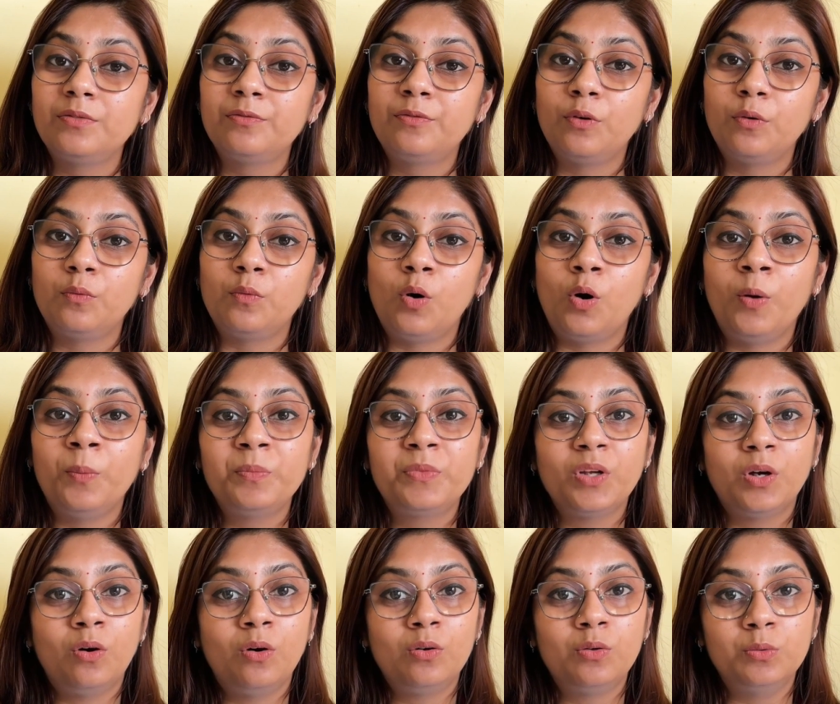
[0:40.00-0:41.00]
for warmth
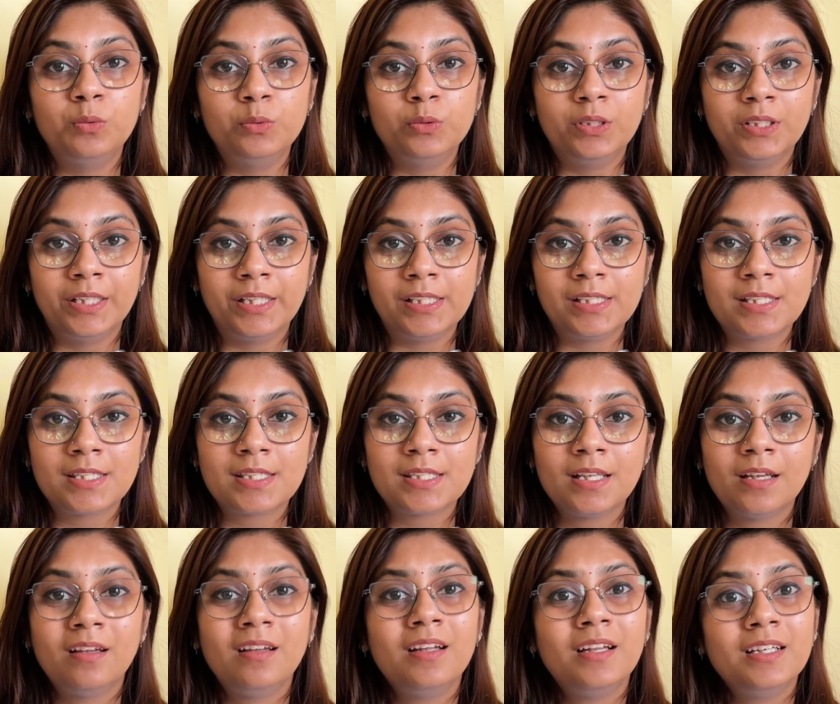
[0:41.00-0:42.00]
or coolness,
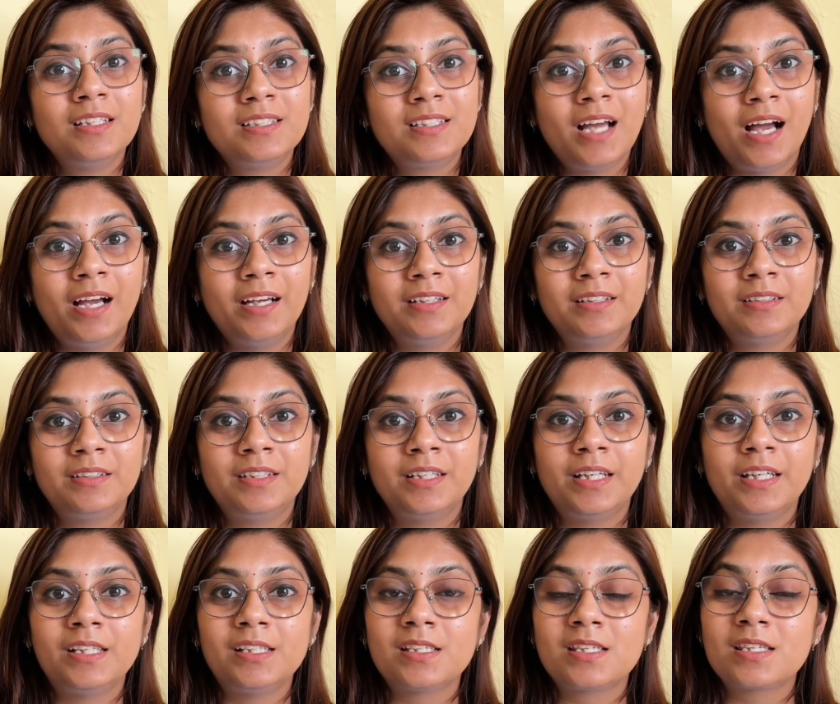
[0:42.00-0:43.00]

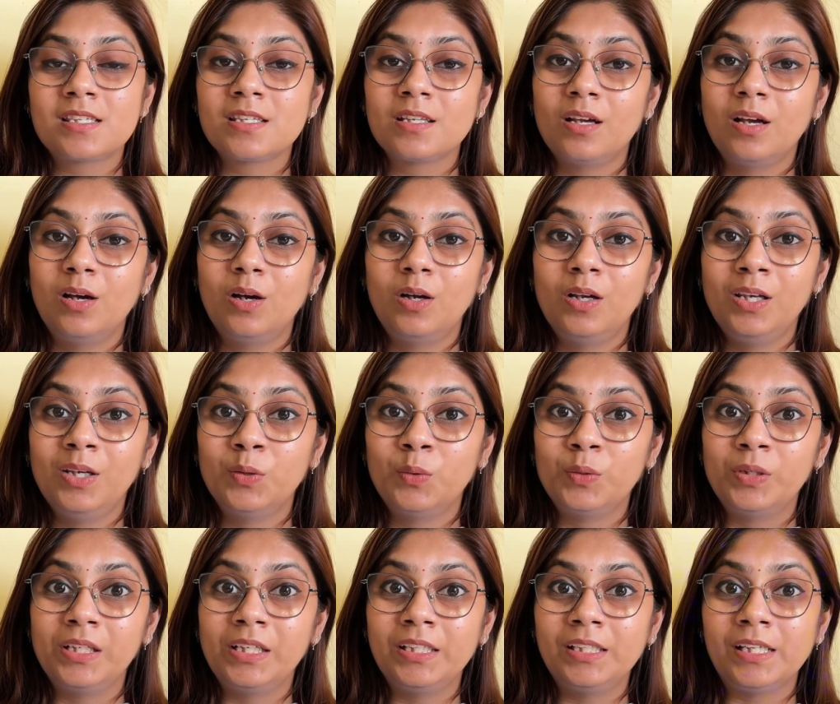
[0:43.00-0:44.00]
tiredness,
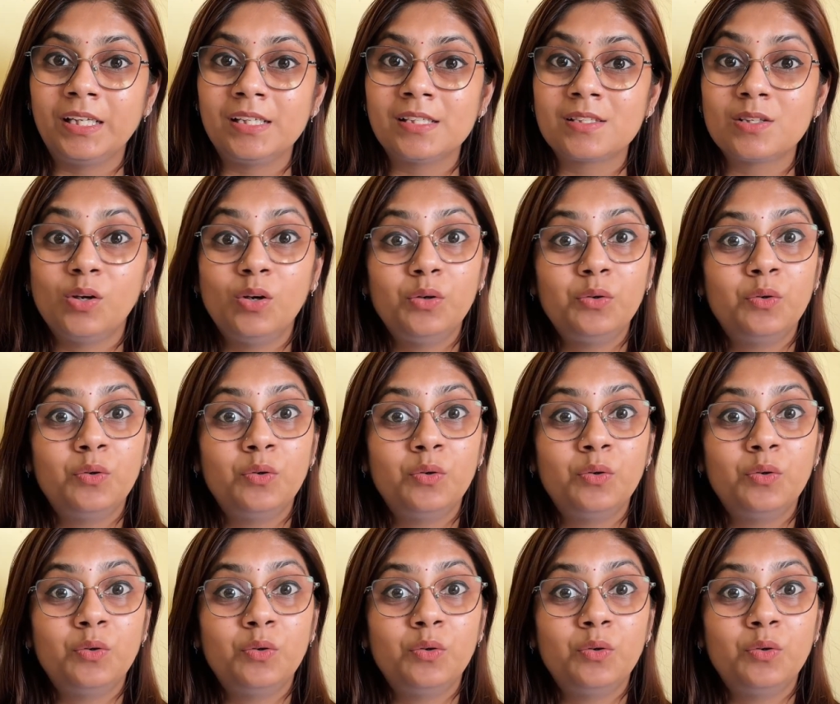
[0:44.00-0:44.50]
loneliness or